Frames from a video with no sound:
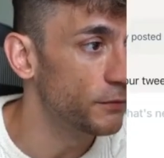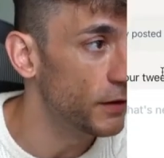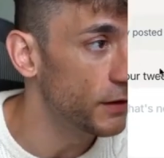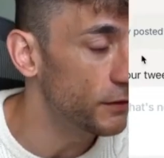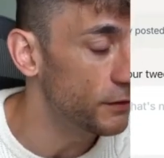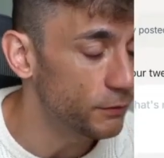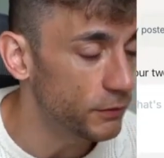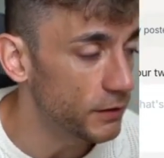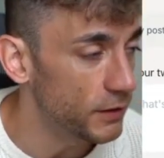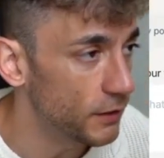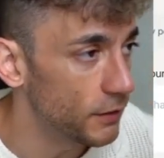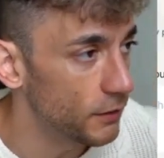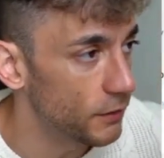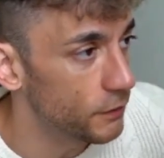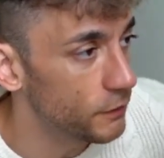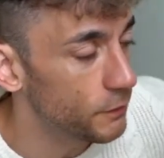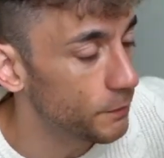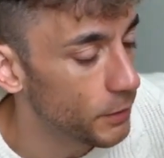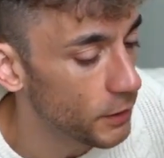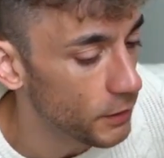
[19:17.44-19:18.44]
It's
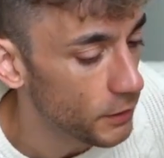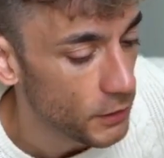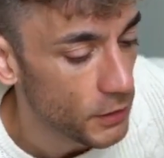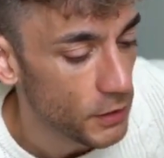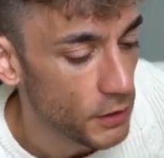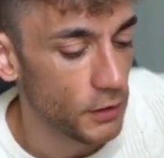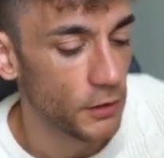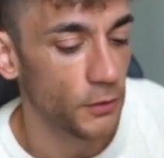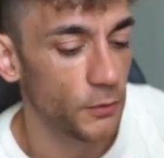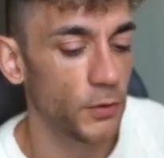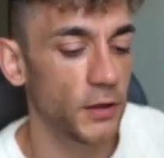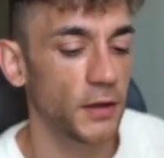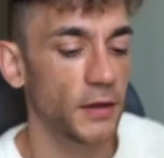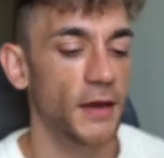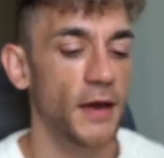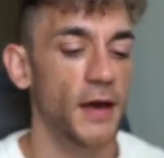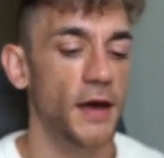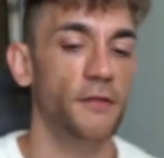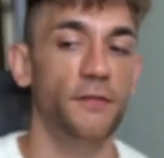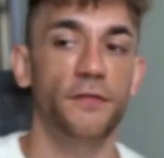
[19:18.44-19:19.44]
ridiculous. But we
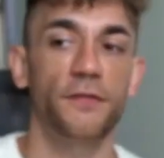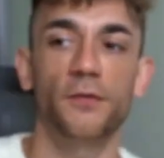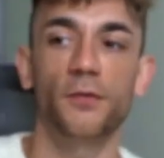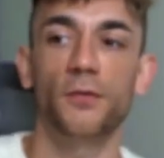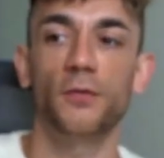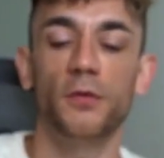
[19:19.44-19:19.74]
have